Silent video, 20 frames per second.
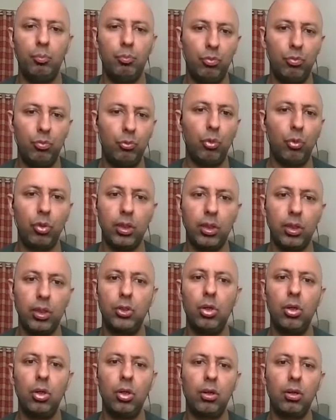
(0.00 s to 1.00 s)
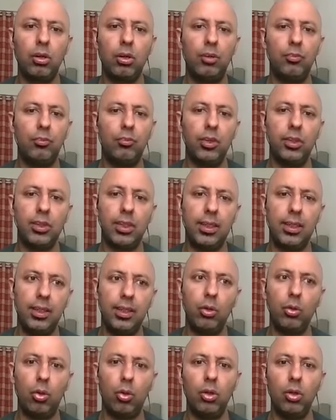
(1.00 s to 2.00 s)
Focus your efforts, I
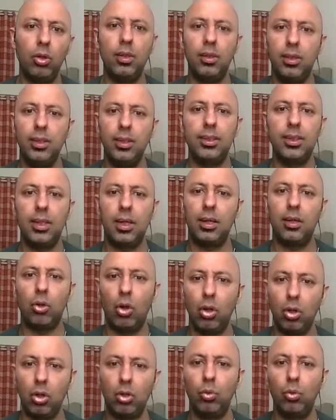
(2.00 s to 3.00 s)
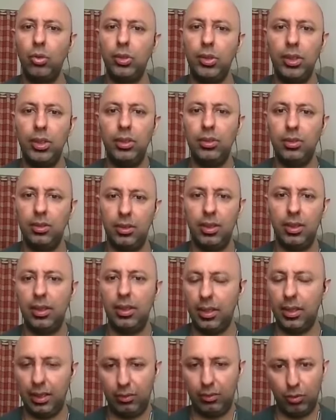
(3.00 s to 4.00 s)
think, on the things that are not going to change. And
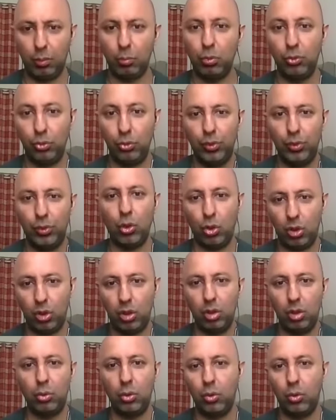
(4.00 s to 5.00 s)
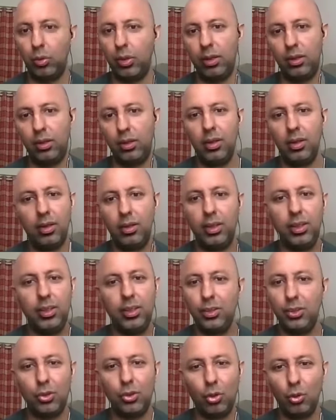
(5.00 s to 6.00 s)
like some of those we talked about today,
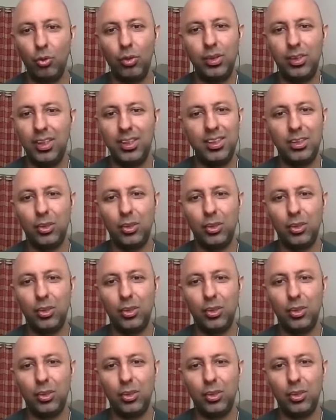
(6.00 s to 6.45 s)
reach is not going to change.